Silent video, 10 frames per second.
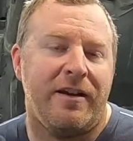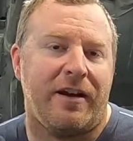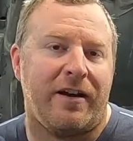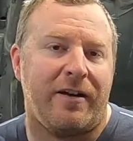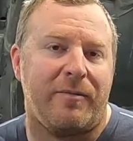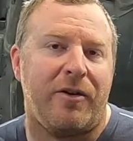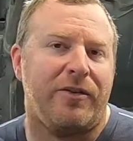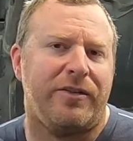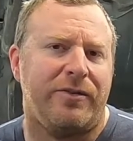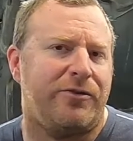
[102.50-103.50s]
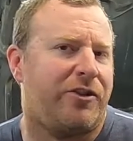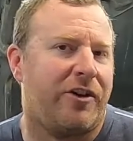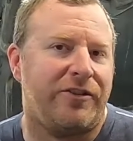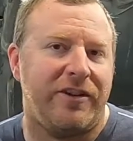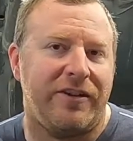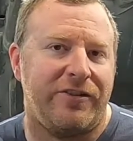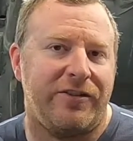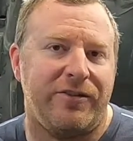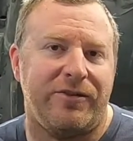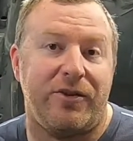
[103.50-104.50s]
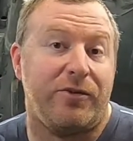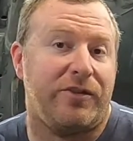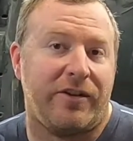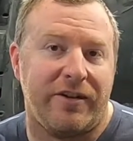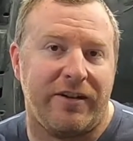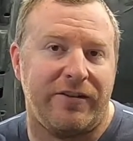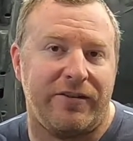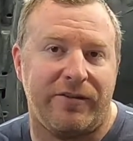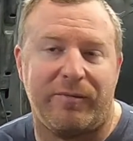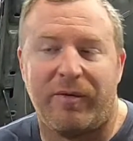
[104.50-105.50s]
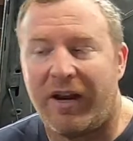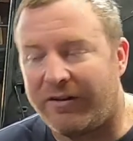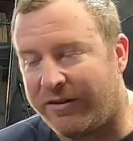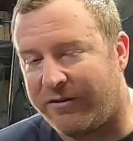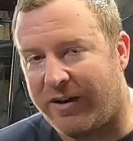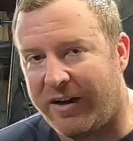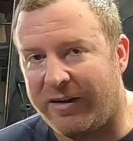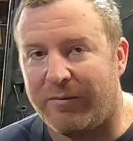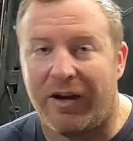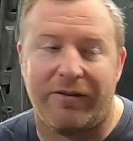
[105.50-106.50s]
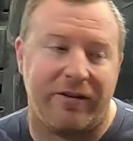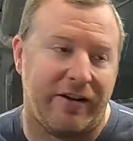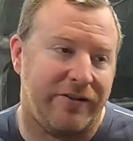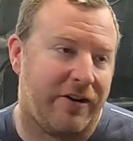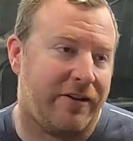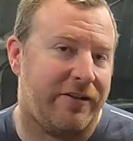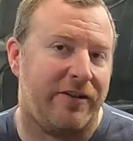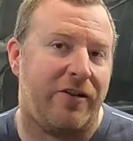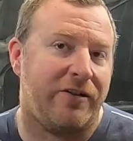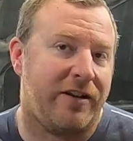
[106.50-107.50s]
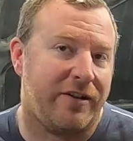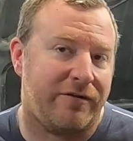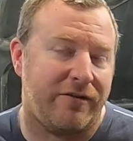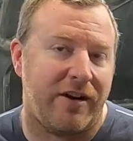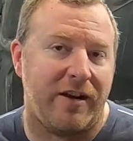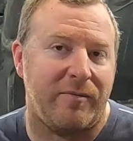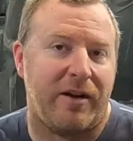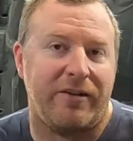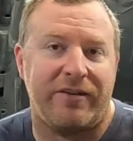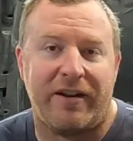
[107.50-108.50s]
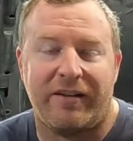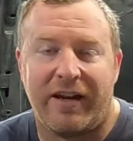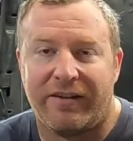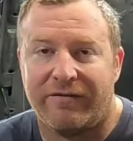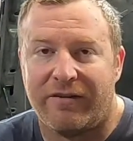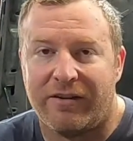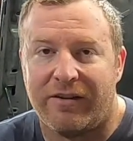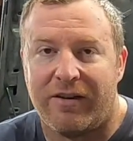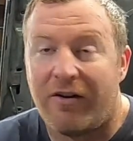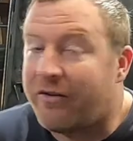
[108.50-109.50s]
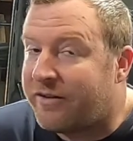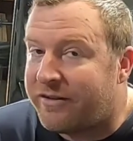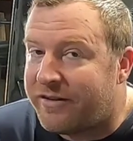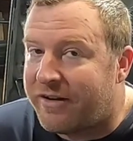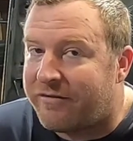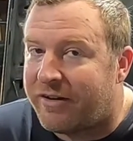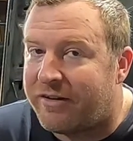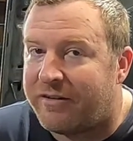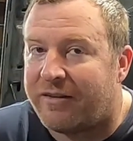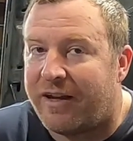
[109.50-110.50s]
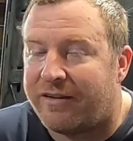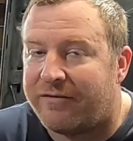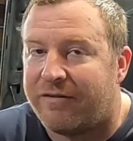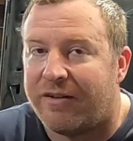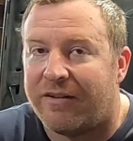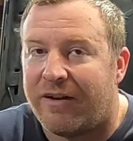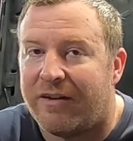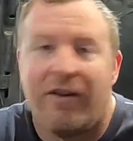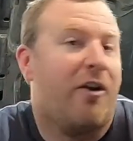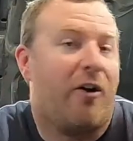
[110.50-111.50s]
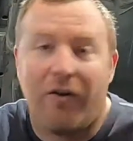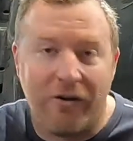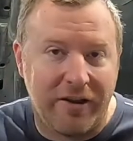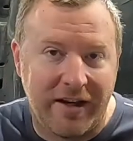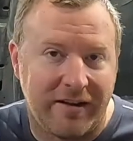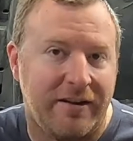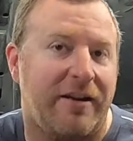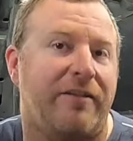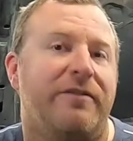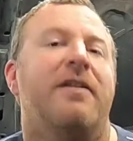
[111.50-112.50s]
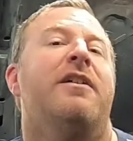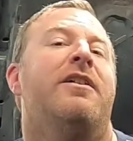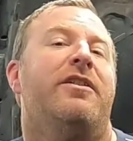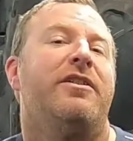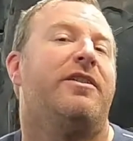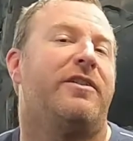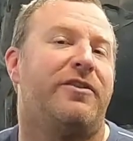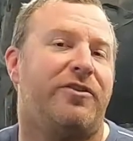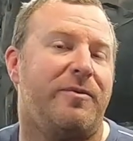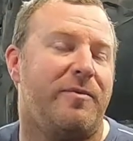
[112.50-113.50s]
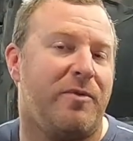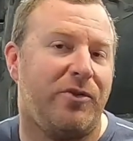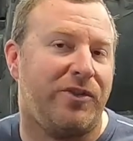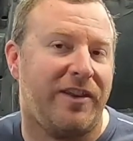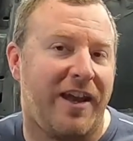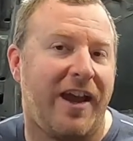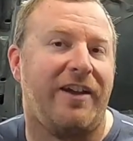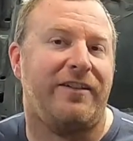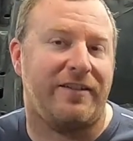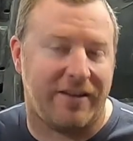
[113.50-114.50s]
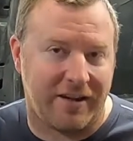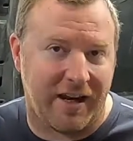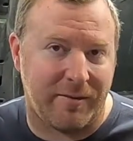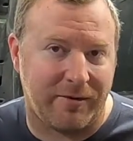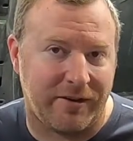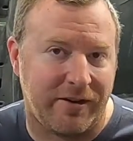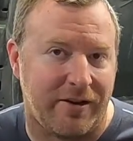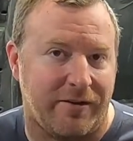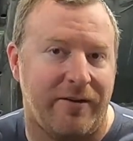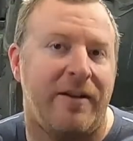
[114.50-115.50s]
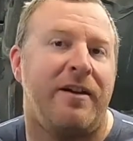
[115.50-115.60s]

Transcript: Also charging issues, no starting issues, battery draining, battery not charging, alternator frying, battery's not lasting very long, alternator's not lasting very long, all that stuff. You can contribute most of that to the cables alone.